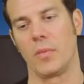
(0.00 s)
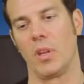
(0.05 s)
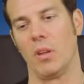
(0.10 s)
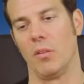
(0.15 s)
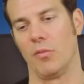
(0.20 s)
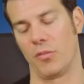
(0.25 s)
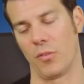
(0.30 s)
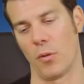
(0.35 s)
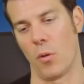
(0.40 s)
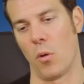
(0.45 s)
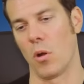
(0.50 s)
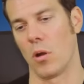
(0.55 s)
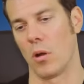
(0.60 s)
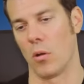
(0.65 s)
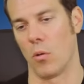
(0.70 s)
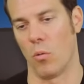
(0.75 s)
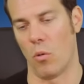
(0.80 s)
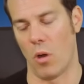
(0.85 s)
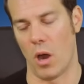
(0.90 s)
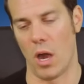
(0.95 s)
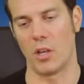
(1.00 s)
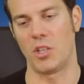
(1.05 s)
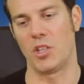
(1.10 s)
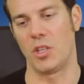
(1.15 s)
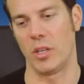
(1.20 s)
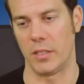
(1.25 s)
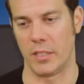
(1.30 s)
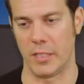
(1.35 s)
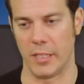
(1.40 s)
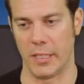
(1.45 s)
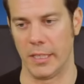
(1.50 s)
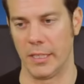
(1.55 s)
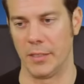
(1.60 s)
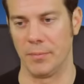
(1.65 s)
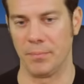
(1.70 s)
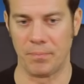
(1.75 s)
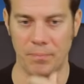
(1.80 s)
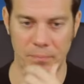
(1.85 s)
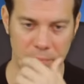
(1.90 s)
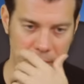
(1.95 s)
For
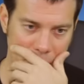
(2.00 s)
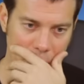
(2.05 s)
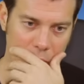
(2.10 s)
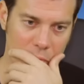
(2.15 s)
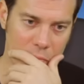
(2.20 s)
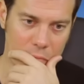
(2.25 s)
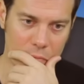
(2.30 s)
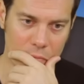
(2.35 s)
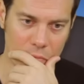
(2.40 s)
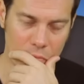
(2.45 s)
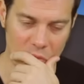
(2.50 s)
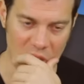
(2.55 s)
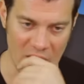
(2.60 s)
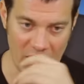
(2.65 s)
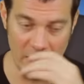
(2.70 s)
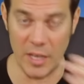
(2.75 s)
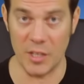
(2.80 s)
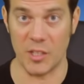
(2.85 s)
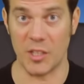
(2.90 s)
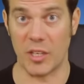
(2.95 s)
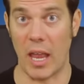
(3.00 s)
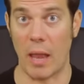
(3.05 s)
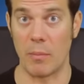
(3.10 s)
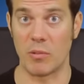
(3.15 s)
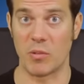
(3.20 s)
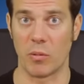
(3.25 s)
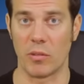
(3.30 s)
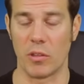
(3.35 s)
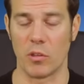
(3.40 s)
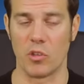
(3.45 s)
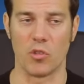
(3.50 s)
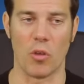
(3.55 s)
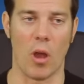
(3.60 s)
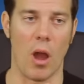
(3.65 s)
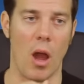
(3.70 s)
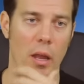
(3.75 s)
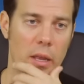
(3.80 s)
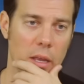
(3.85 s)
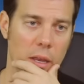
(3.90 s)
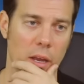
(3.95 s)
Washington, he escapes with a
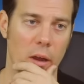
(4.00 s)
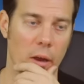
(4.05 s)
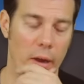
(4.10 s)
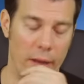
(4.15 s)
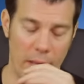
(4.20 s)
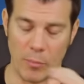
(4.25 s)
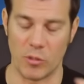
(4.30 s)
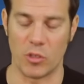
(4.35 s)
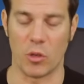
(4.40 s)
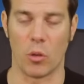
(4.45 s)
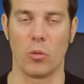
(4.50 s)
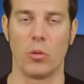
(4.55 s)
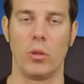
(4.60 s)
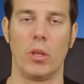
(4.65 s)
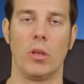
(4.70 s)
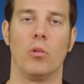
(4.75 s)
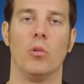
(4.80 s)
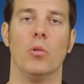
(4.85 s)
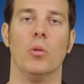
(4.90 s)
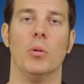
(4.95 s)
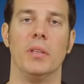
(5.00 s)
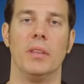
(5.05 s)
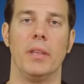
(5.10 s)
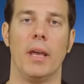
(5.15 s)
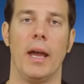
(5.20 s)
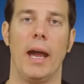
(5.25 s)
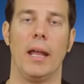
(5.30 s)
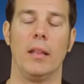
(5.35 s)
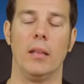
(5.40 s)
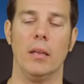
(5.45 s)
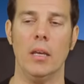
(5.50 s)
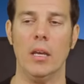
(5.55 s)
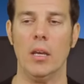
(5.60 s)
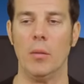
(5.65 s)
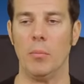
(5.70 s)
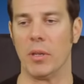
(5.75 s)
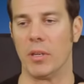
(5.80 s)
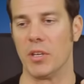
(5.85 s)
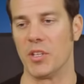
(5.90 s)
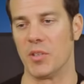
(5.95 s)
draw here, and I'm totally cool with that
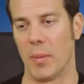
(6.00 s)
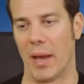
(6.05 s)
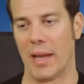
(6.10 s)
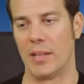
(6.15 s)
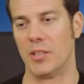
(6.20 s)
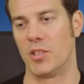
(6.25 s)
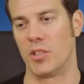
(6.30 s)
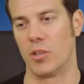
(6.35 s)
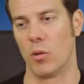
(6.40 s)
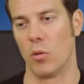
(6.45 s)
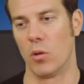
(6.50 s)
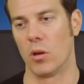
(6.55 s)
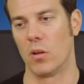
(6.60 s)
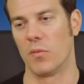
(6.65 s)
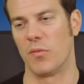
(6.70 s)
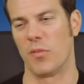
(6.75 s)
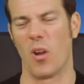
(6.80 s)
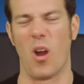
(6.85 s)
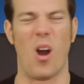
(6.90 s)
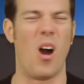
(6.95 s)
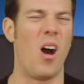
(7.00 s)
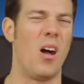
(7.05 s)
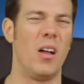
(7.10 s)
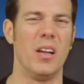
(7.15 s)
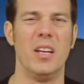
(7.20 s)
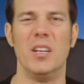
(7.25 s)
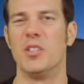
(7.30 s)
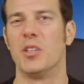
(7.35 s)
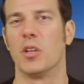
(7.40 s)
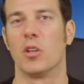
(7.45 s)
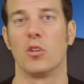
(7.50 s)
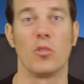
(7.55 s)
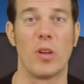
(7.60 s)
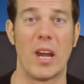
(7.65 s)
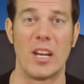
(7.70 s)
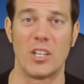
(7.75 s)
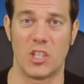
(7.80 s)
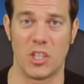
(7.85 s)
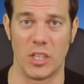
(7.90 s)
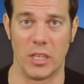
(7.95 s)
because Mansour, for all his
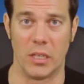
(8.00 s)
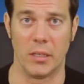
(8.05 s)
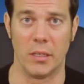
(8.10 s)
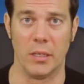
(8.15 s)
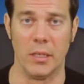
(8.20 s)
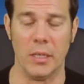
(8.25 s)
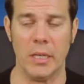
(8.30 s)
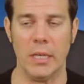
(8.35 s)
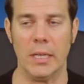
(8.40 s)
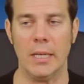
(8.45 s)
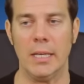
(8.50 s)
aggression,